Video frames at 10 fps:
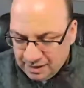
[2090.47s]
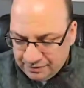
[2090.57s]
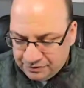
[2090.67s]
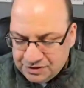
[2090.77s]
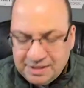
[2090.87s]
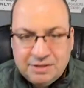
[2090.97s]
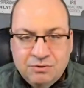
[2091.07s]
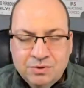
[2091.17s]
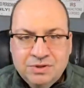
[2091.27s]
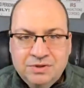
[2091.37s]
There's six
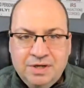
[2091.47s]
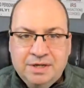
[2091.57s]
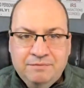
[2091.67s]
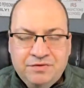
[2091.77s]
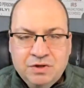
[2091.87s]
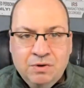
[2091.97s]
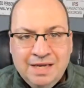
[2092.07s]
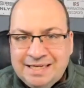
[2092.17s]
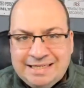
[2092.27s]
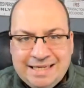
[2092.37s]
horses in it. So,
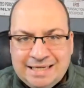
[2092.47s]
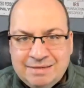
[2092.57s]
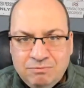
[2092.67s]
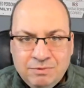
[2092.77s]
six,